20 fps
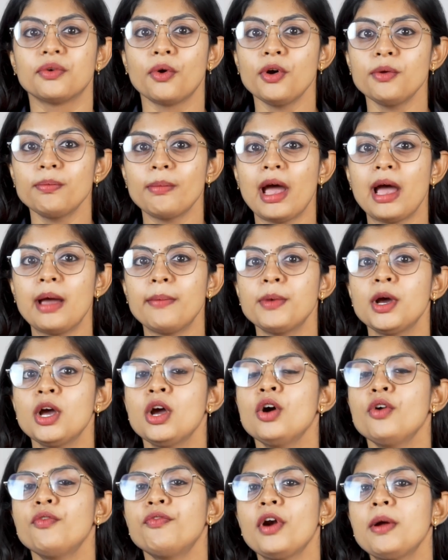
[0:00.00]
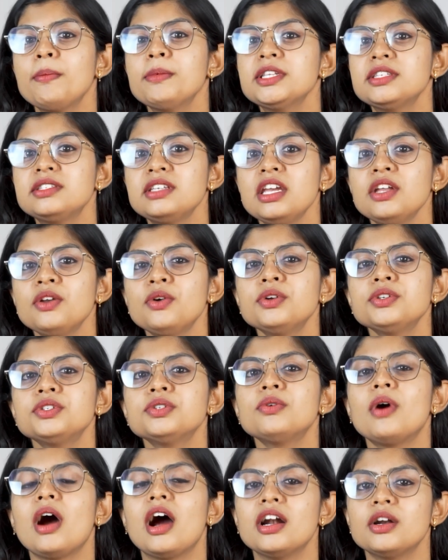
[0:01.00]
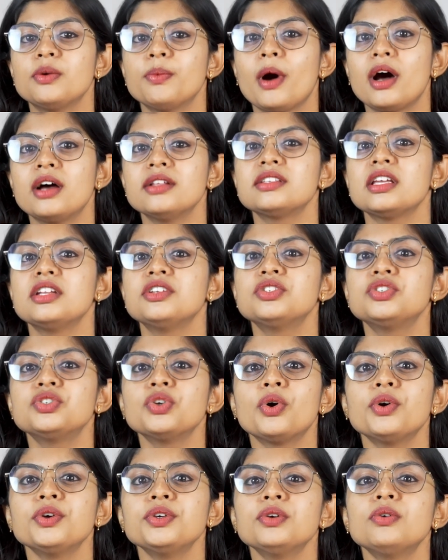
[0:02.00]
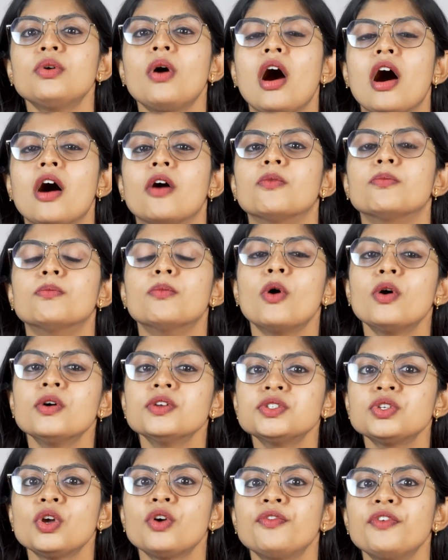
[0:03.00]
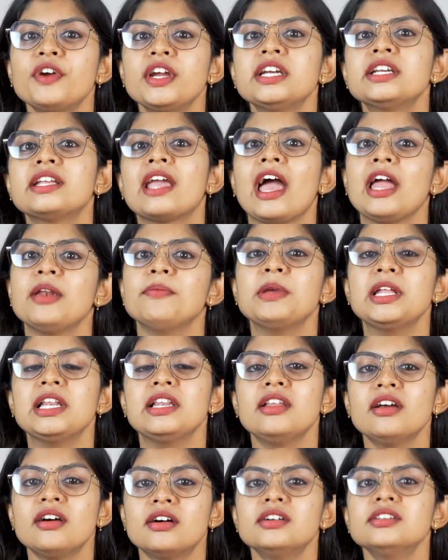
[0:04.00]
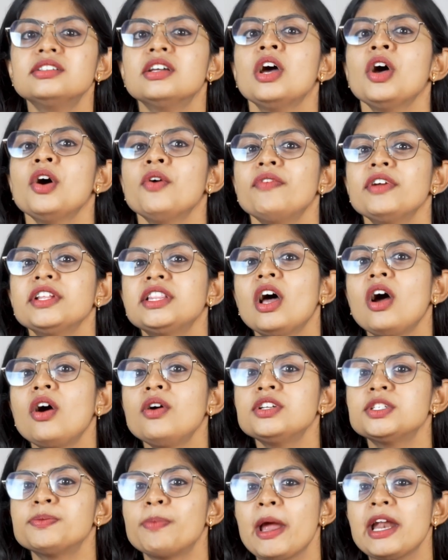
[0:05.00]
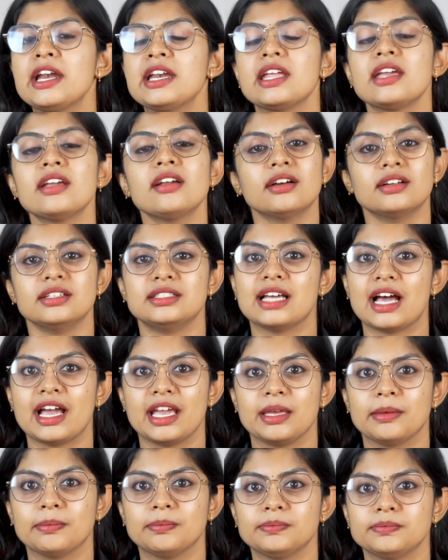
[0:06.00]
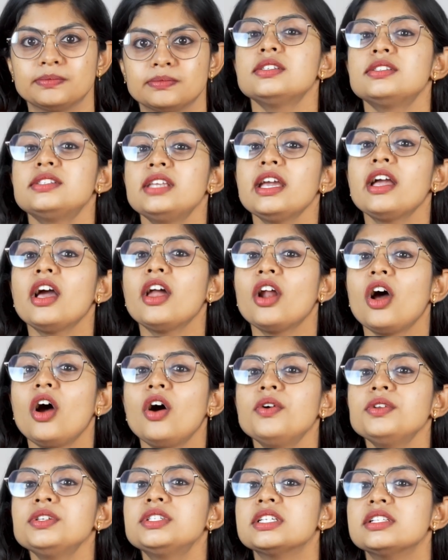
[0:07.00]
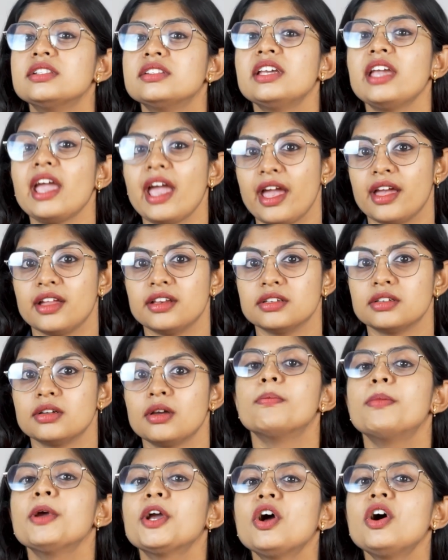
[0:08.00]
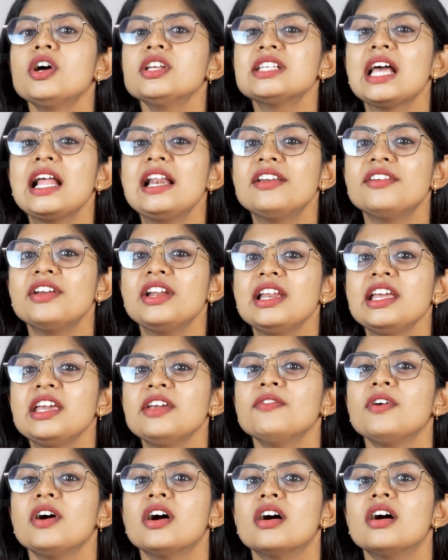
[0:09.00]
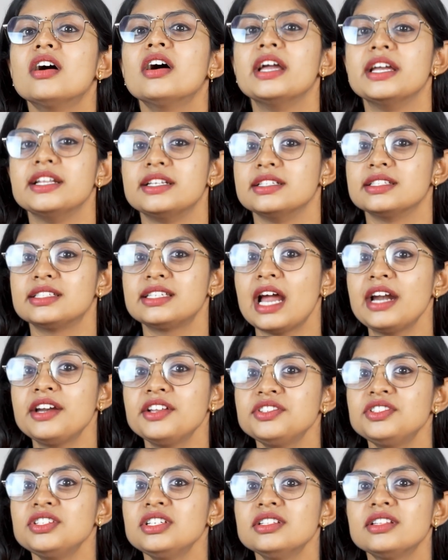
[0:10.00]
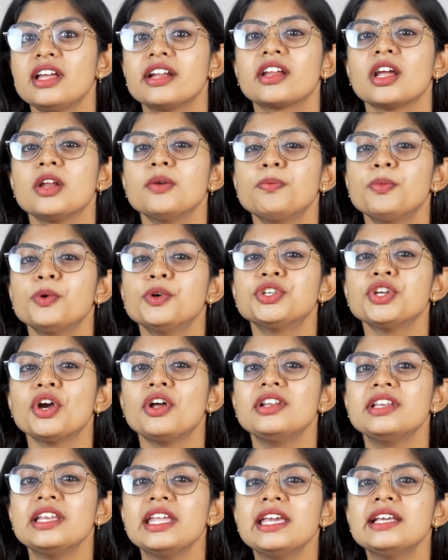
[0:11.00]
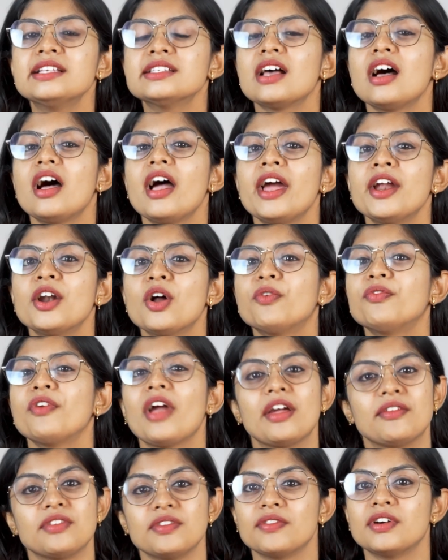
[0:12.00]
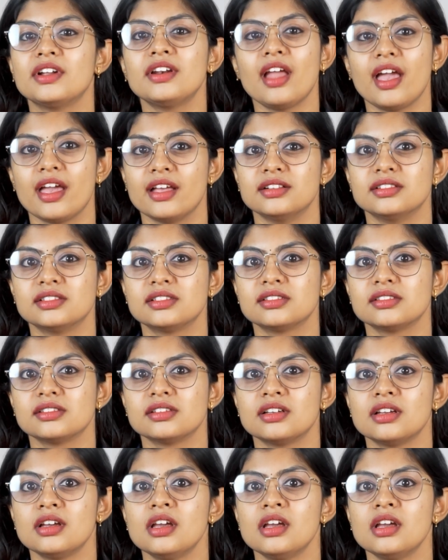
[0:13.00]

roadmap from a zero to advanced and show you how most of it can be learned without spending a dime. Stick around till the end because I'll reveal a hidden strategy that can put your leagues ahead of everyone else.